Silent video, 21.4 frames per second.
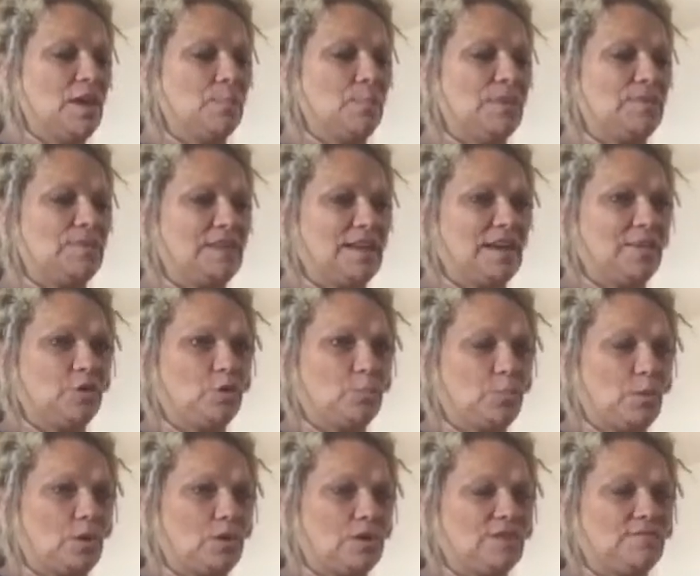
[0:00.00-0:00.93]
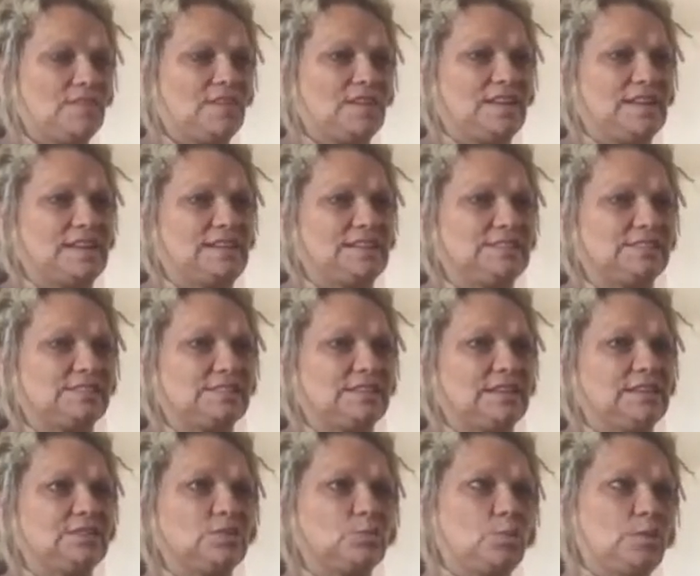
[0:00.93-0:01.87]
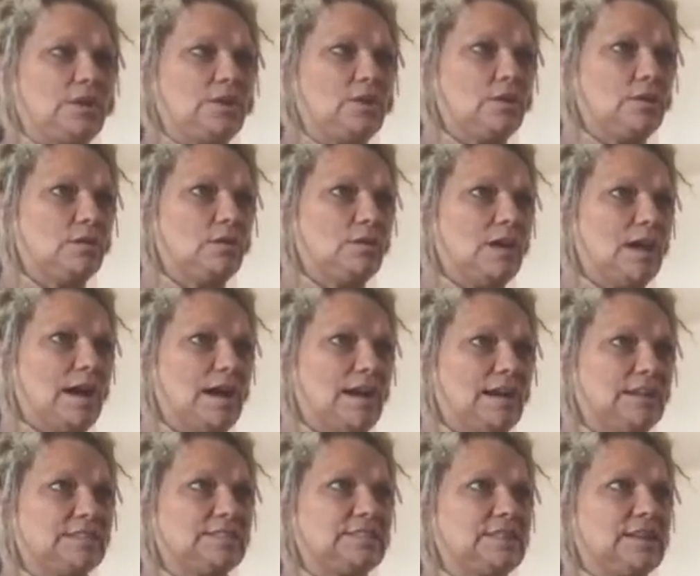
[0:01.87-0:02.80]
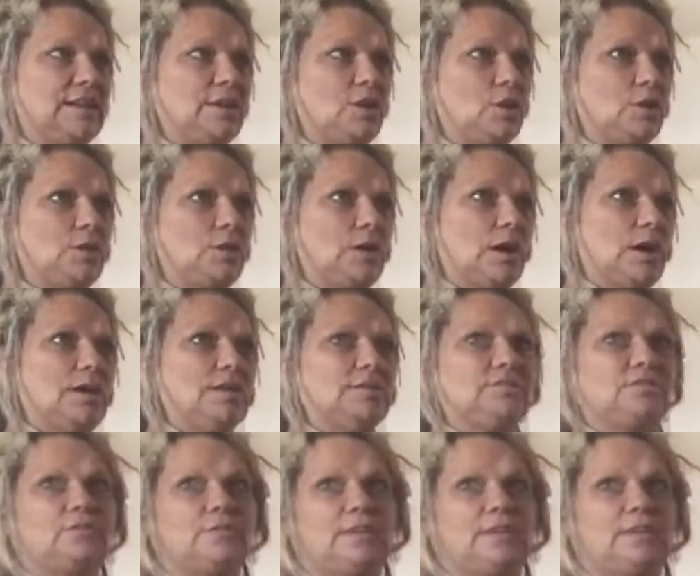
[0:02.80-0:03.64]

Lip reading: But the other part of it is we are asking our guides,